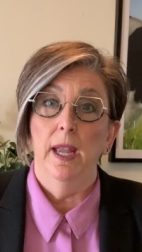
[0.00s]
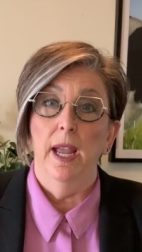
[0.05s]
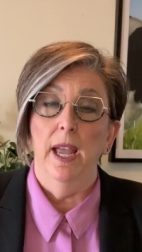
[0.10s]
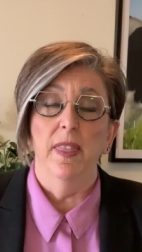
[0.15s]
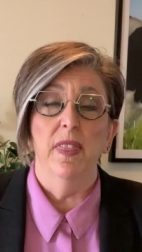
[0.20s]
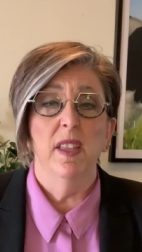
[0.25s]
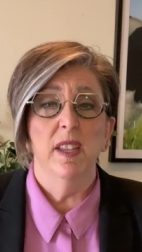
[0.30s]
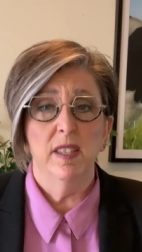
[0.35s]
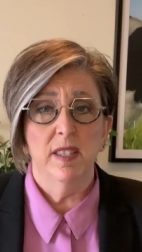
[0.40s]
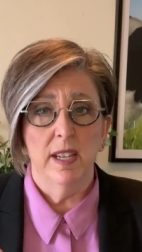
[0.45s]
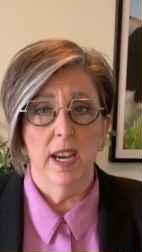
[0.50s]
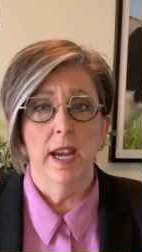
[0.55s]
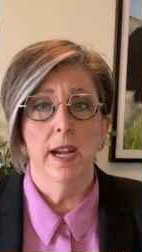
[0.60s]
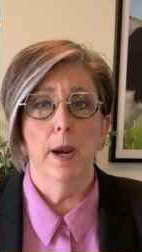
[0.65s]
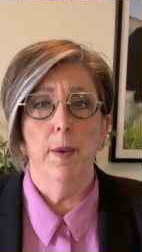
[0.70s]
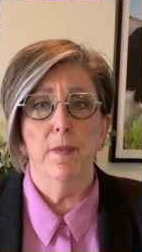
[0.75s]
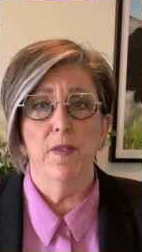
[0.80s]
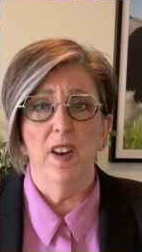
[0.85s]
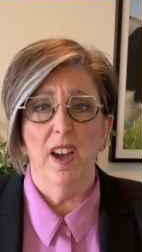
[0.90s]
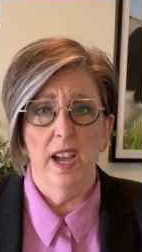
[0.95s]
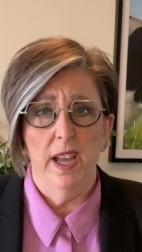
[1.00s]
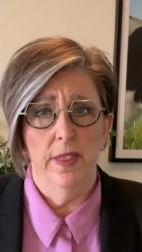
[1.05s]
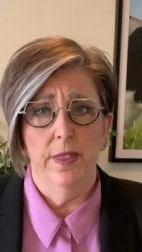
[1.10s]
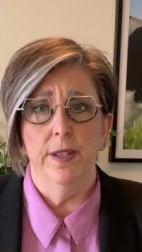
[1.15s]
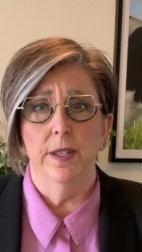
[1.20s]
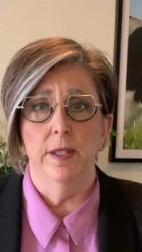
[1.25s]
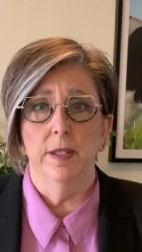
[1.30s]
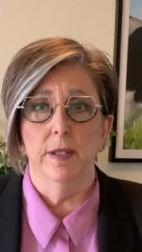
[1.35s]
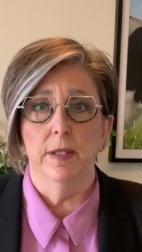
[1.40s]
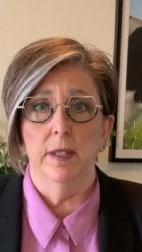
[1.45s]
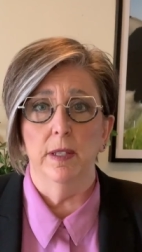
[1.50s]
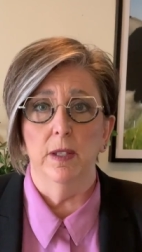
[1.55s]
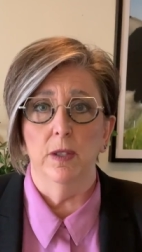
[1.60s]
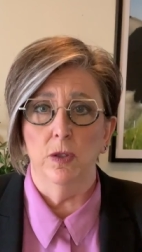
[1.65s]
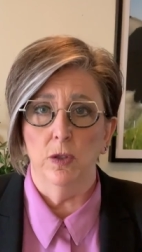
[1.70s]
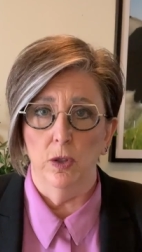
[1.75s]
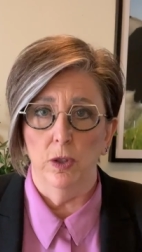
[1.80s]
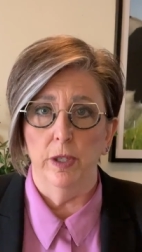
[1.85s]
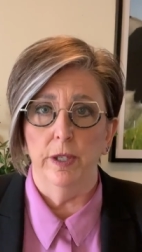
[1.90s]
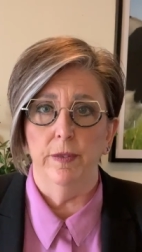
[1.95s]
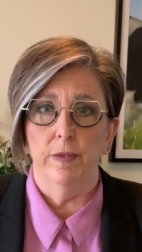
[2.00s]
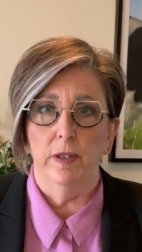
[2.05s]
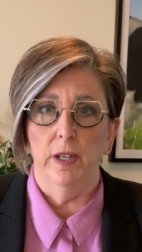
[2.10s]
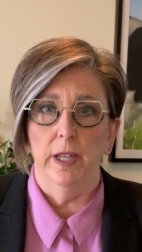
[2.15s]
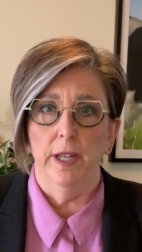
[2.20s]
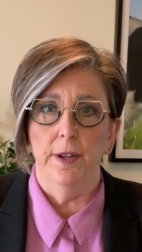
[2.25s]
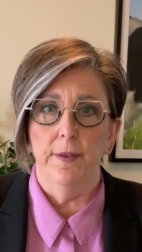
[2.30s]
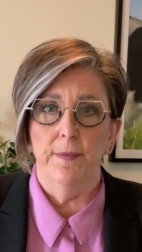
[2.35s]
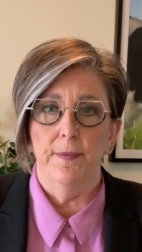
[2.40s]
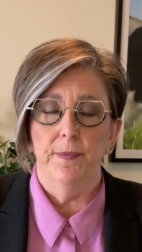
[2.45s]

and they stand up for others assertively.